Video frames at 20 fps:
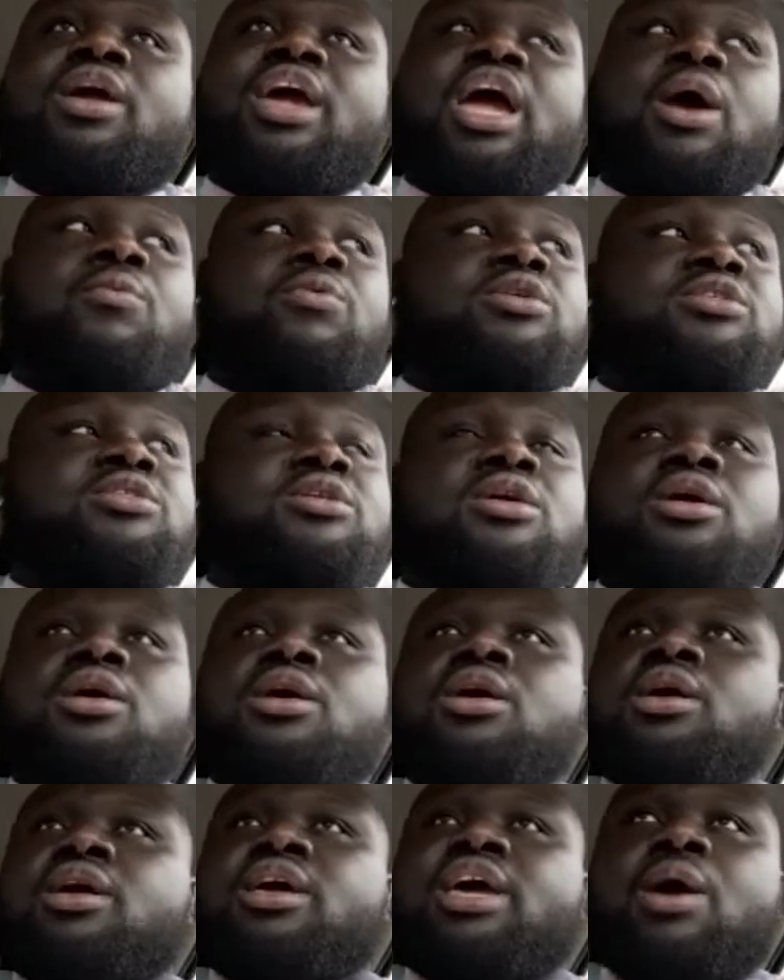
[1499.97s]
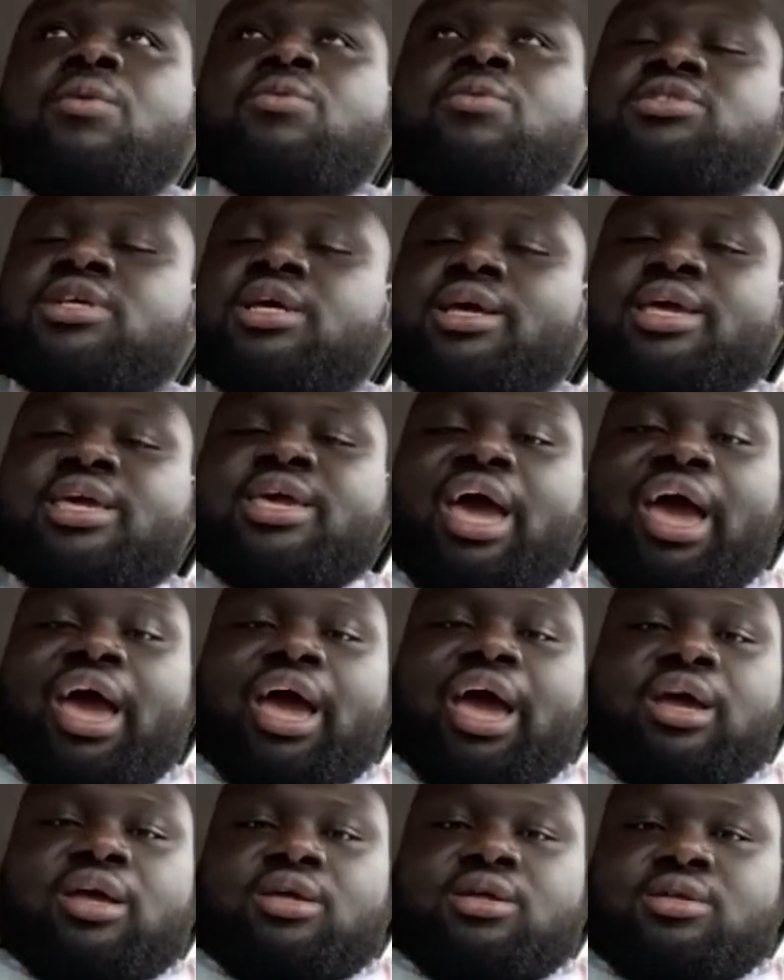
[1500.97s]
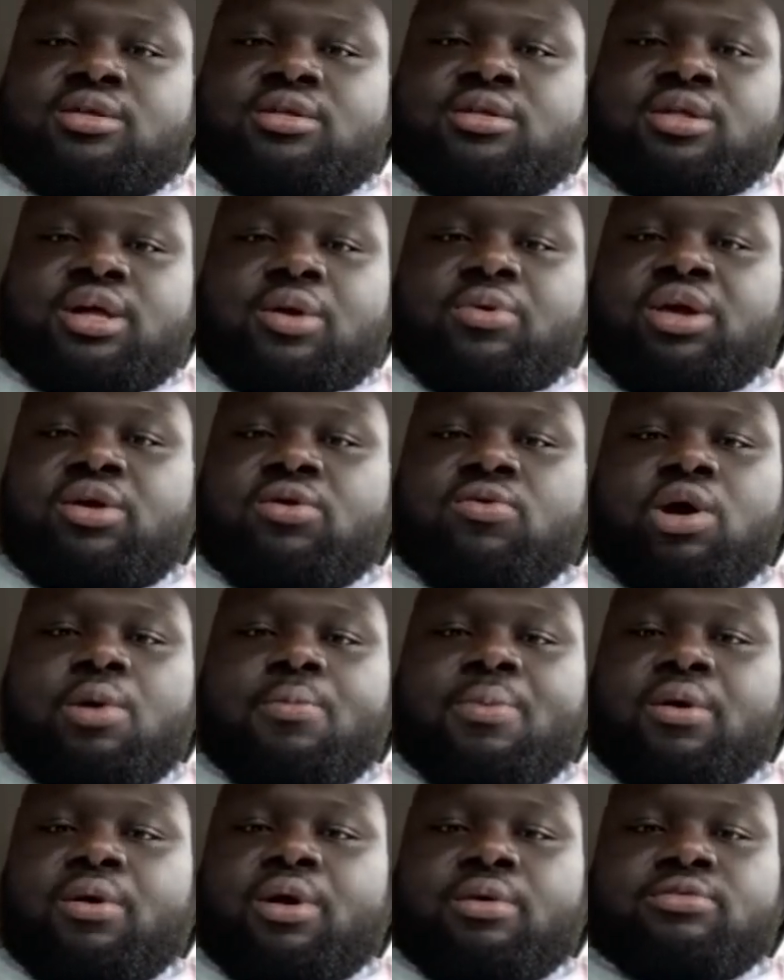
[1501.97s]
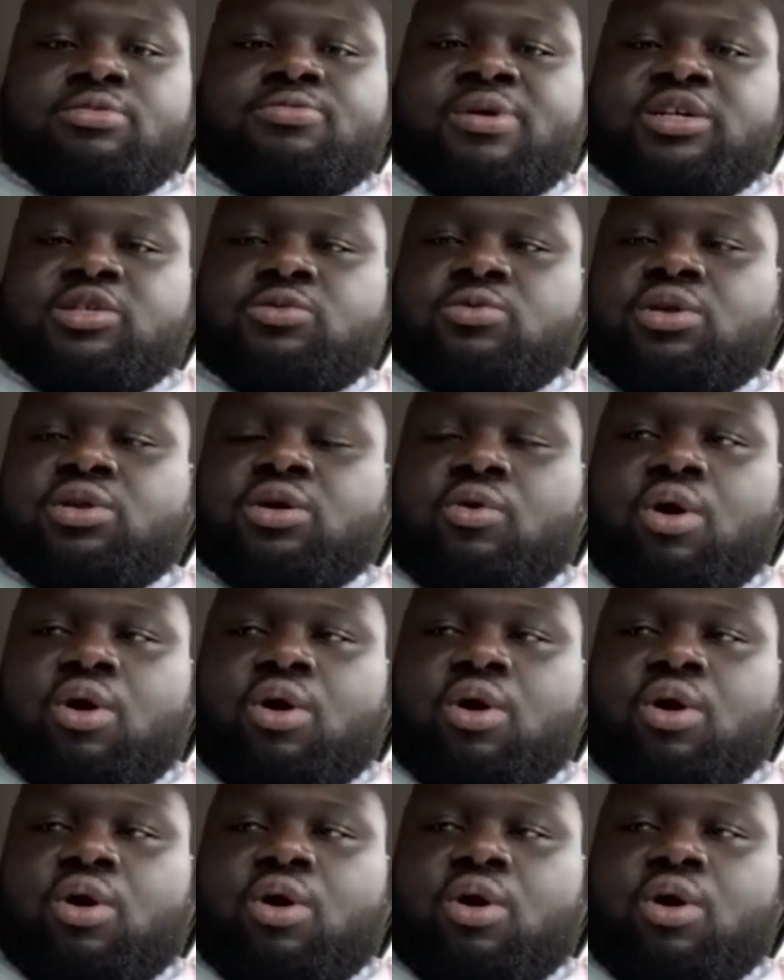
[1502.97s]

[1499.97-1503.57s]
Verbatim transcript: Cat was, Cat was that guy. Like, we grew up on him, especially with the